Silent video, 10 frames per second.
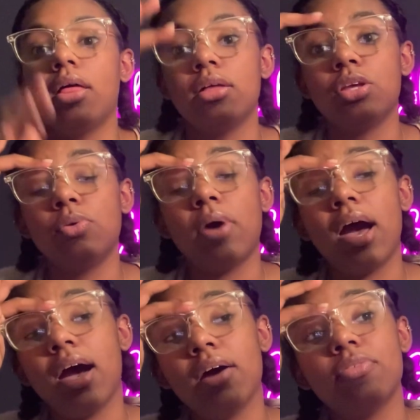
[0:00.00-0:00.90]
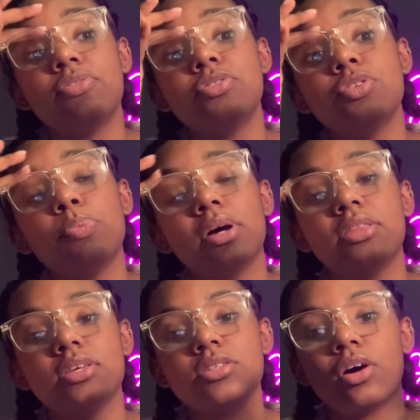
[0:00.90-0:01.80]
you have to put
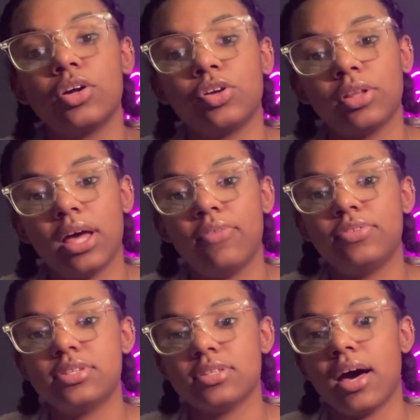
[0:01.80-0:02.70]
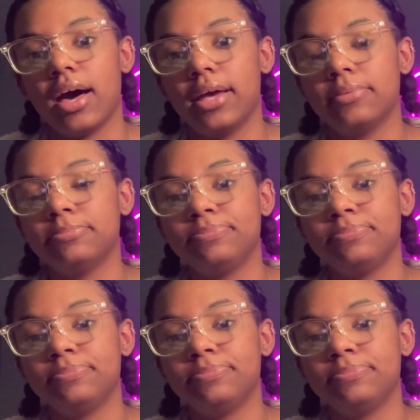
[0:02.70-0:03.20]
this on your left side,